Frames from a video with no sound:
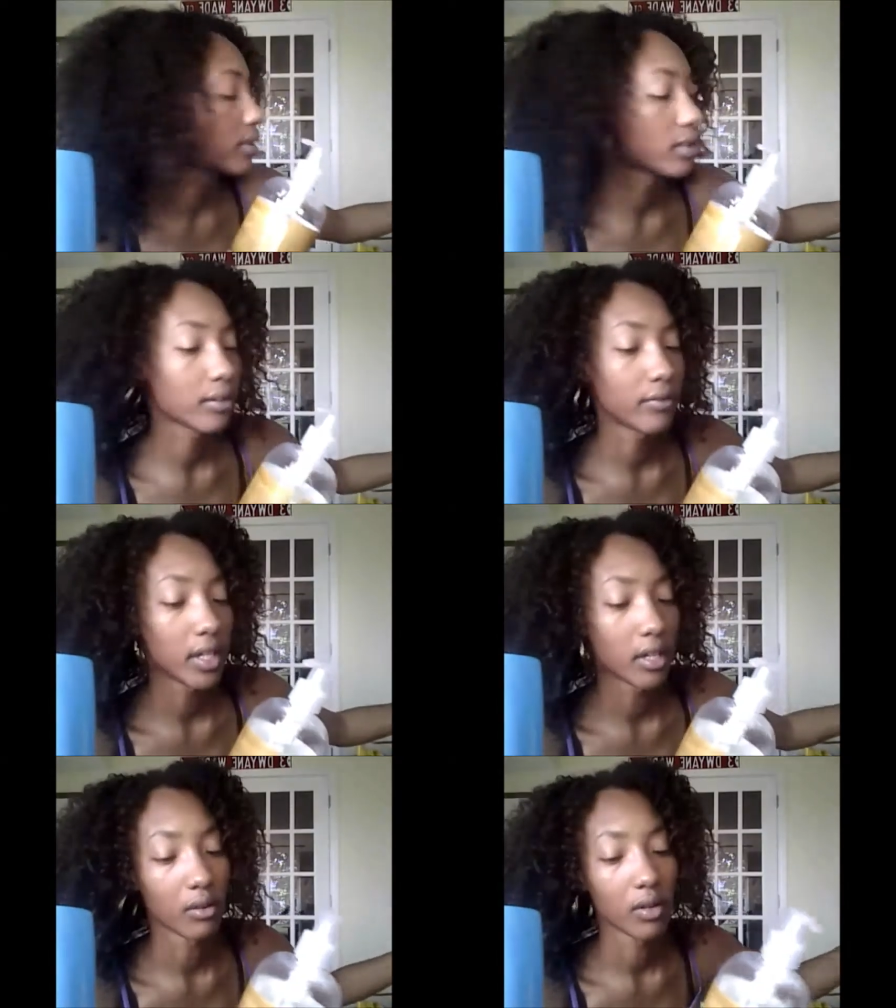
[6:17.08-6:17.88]
That's the
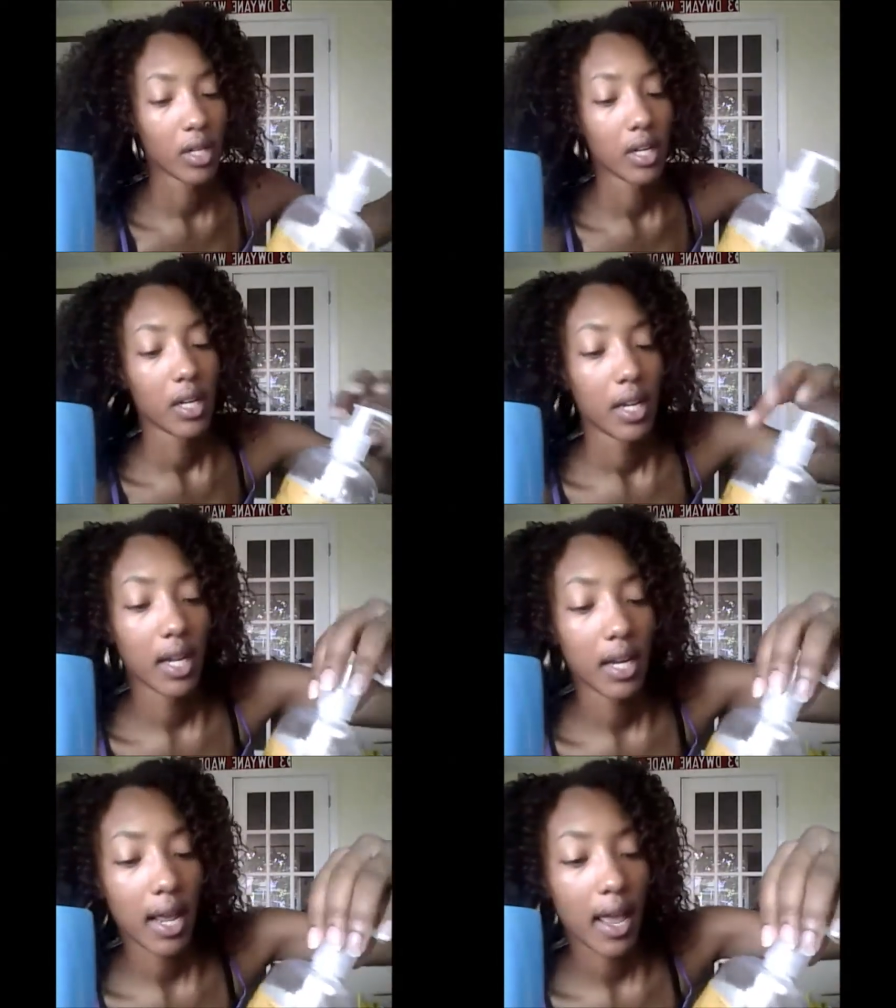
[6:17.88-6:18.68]
Aveeno.
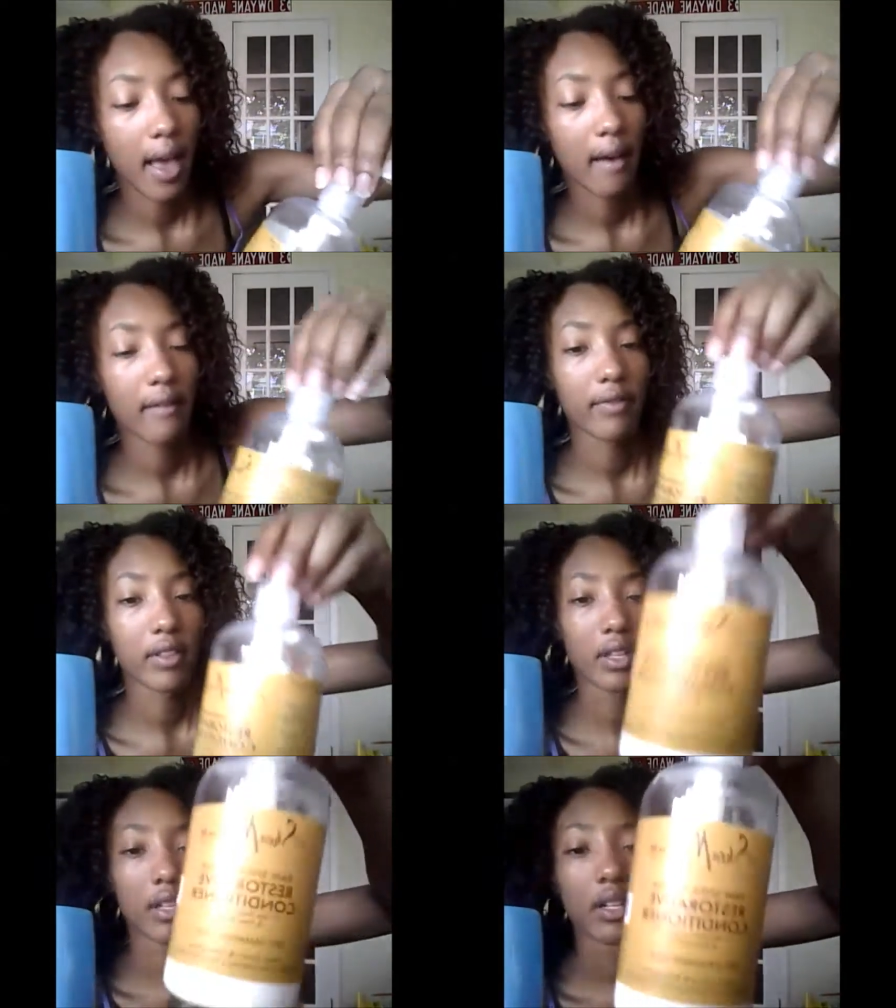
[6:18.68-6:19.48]
And I have
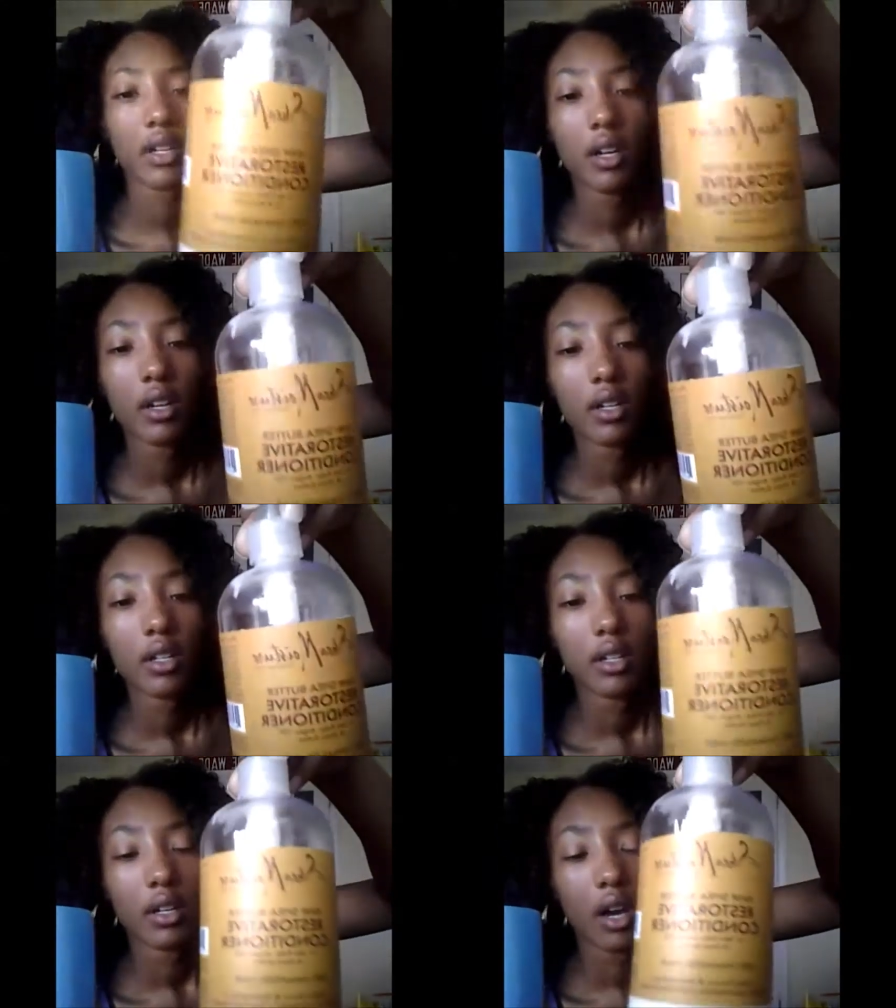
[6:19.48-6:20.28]
the
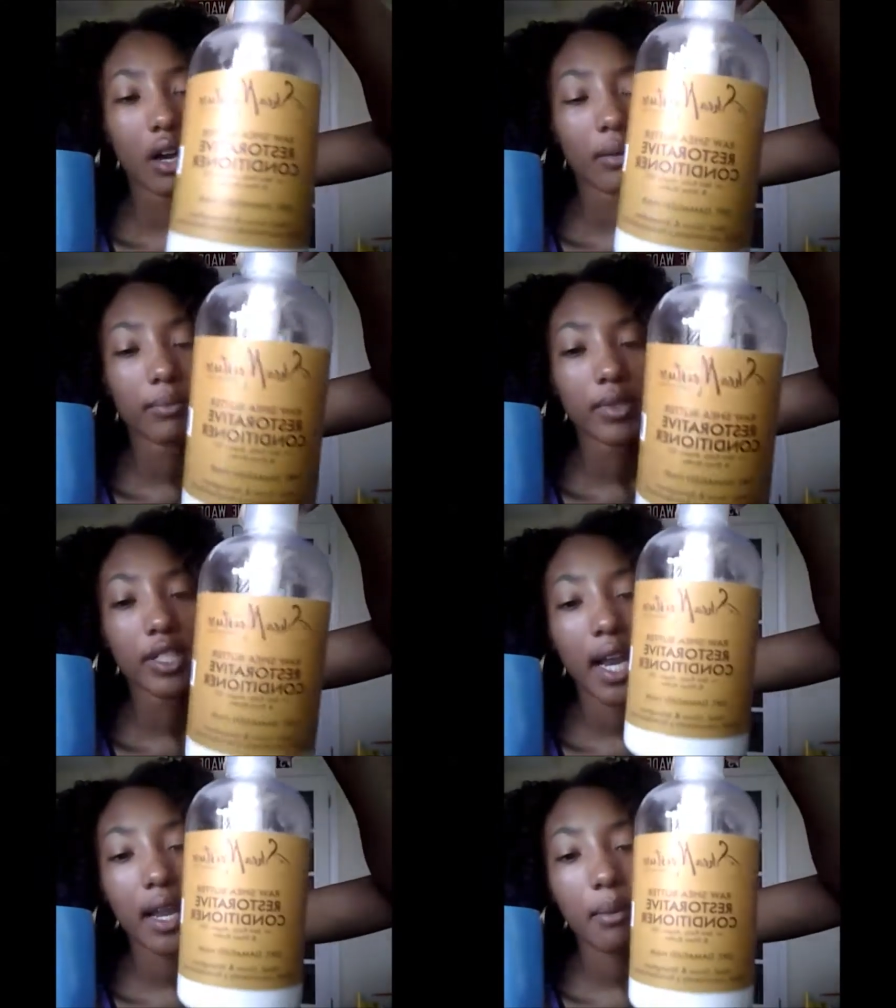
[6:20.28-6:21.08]
um,
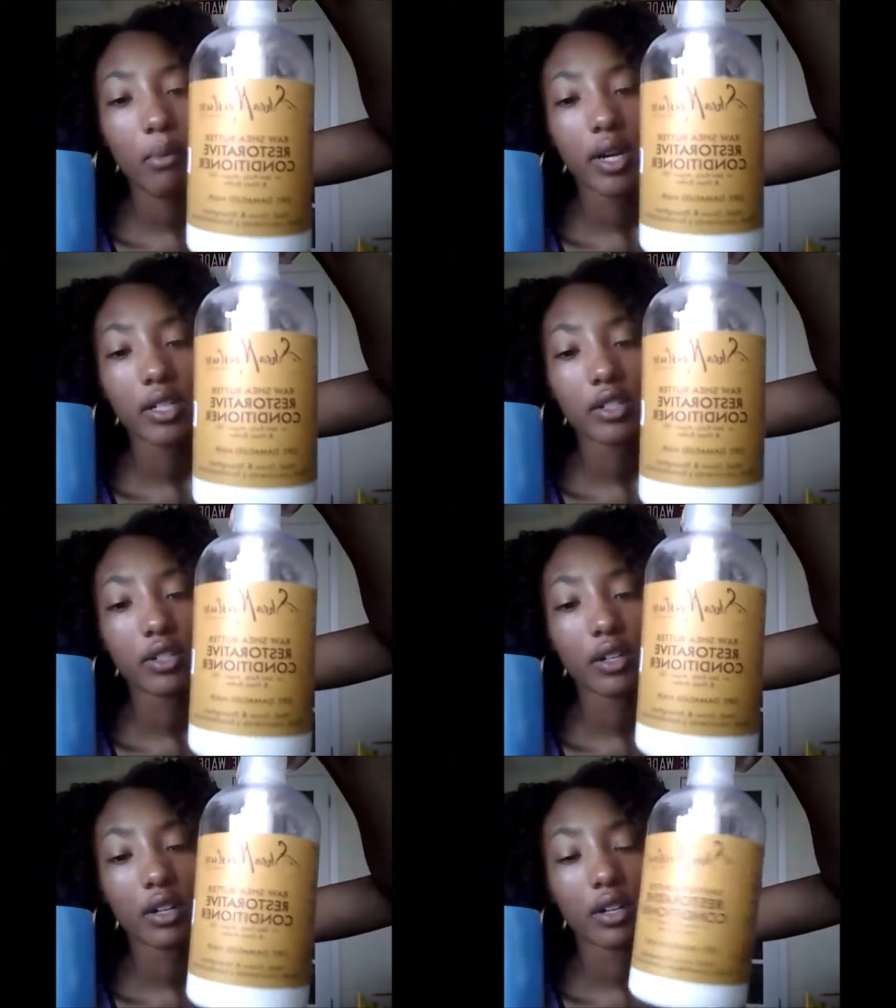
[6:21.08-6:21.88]
Shea
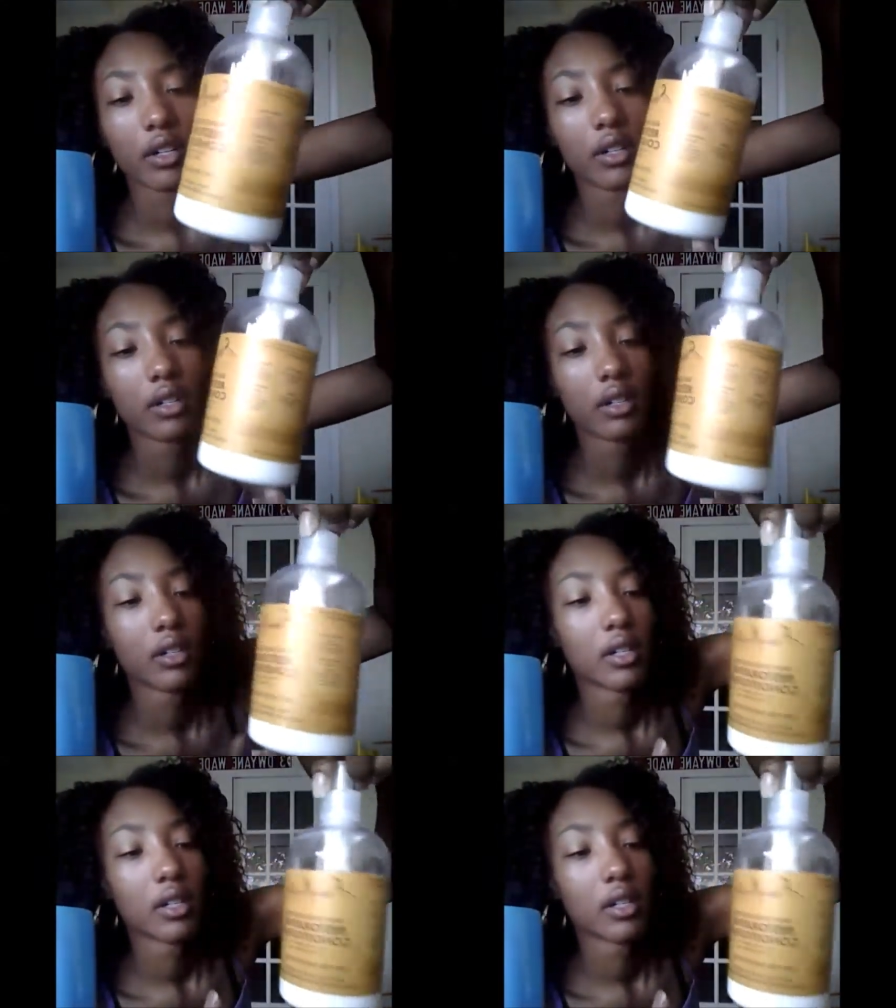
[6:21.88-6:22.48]
Moisture